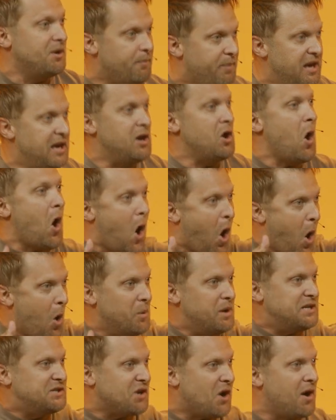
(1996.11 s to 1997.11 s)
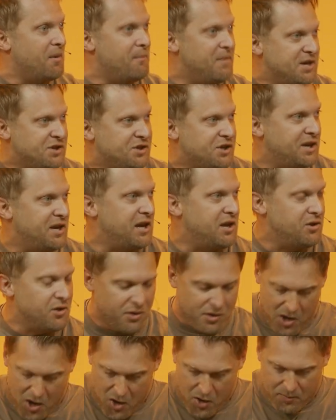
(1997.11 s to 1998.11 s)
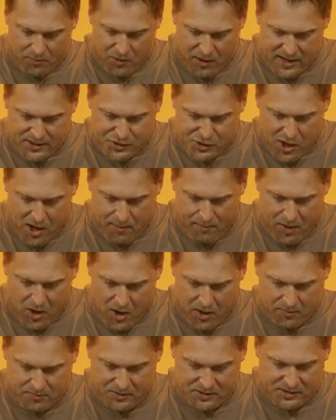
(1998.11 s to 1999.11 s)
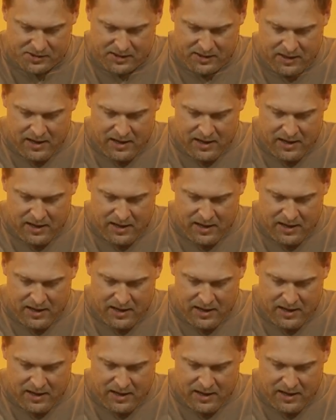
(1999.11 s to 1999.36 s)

being always on mission in your home. Great job, moms.